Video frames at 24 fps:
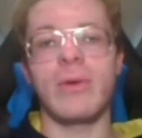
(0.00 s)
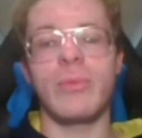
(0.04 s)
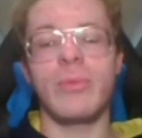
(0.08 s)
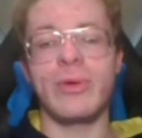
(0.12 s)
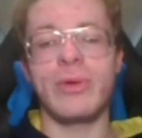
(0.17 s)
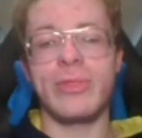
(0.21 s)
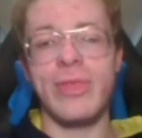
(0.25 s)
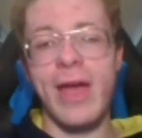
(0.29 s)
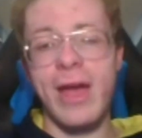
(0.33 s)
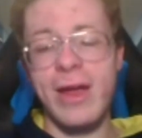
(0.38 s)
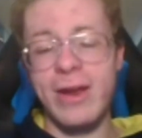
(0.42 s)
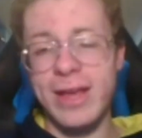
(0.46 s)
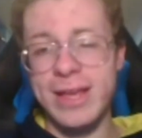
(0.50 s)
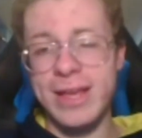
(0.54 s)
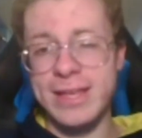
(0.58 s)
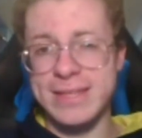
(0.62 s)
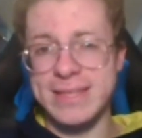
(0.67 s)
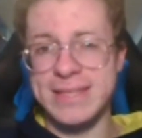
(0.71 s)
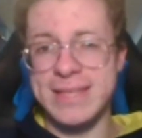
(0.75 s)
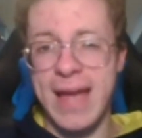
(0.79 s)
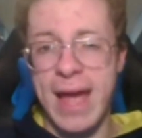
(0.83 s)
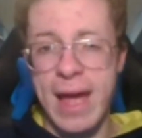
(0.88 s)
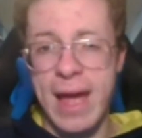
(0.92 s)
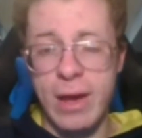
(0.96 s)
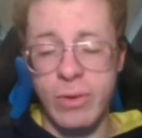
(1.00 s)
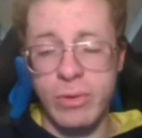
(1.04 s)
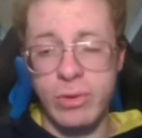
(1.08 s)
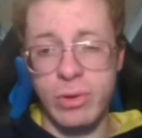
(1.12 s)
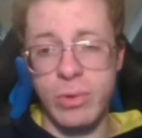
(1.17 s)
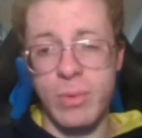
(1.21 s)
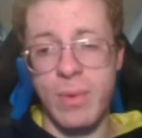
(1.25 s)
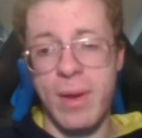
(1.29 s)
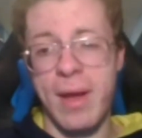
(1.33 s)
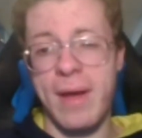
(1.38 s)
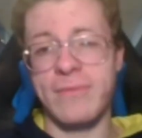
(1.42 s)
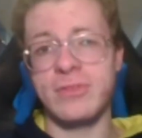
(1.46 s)
Without a doubt,
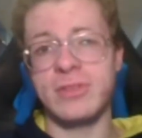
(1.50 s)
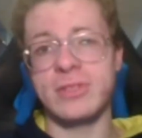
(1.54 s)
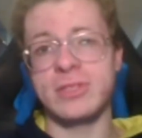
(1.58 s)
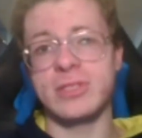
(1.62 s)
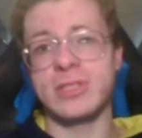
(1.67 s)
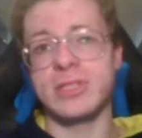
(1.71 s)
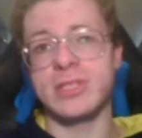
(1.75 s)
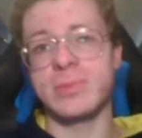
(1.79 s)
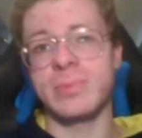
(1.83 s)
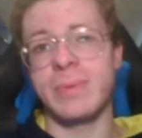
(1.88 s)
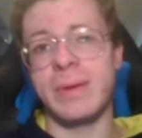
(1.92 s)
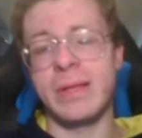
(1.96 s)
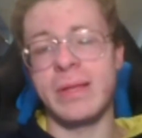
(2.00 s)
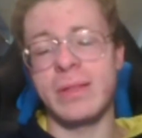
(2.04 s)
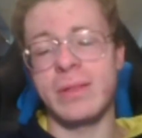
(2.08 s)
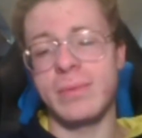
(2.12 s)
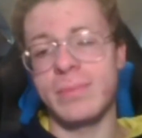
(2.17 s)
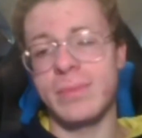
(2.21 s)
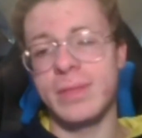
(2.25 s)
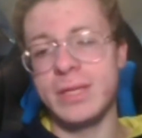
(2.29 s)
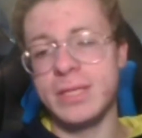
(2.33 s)
you have to suspend him.